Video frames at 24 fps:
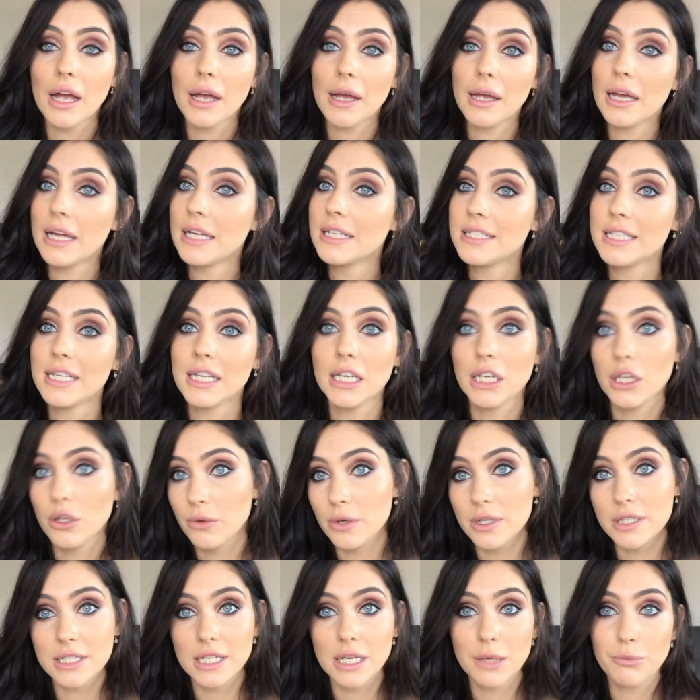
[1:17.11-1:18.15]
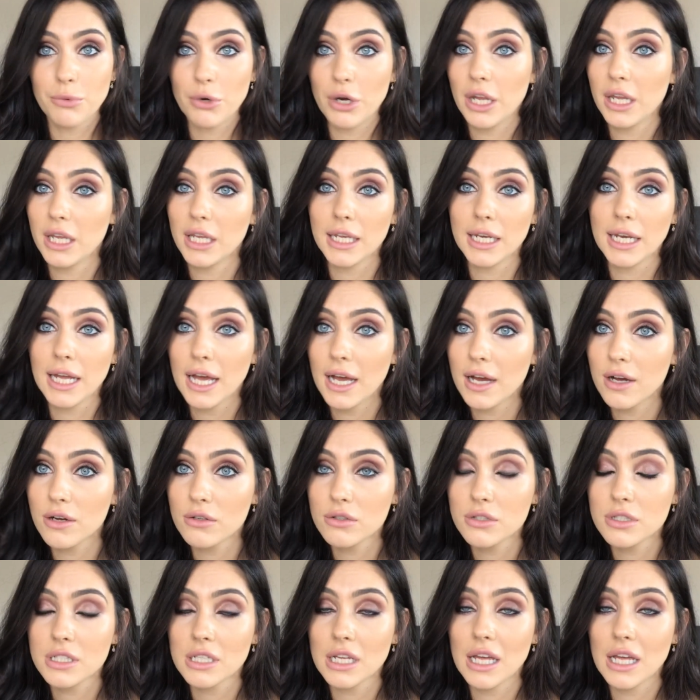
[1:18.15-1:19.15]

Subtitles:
Continuously breaking out.